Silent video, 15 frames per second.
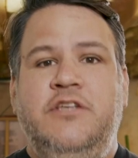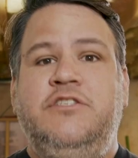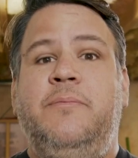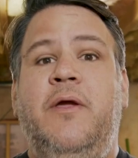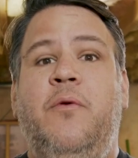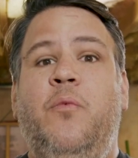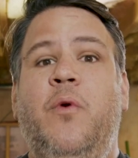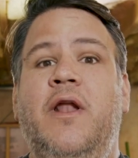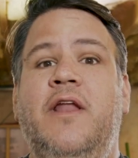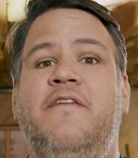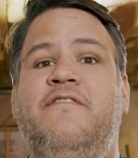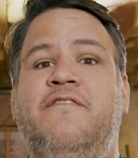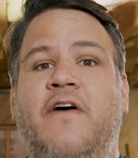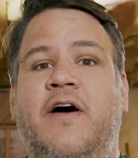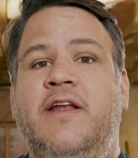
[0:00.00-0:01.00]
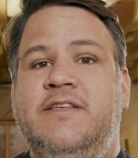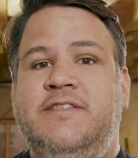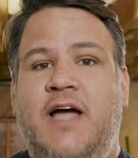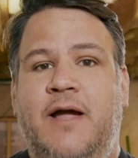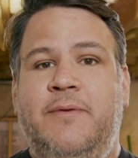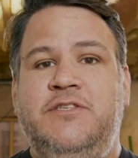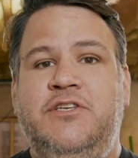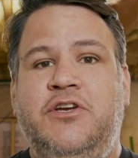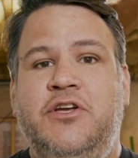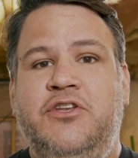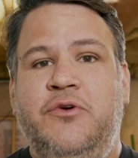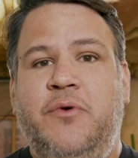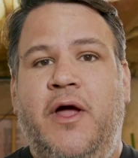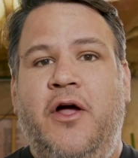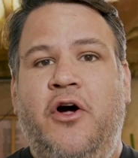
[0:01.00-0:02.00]
These would be really fun assignments you could
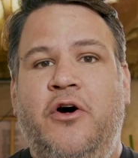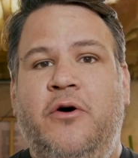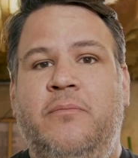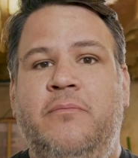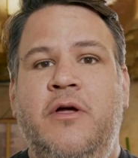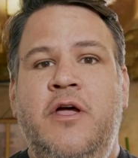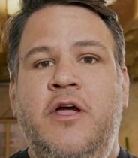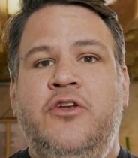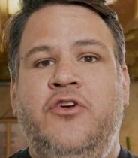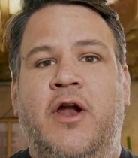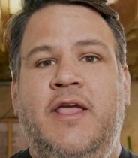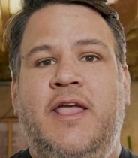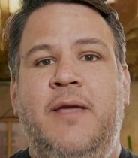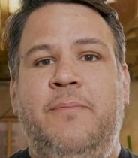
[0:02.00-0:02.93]
do at home, trying to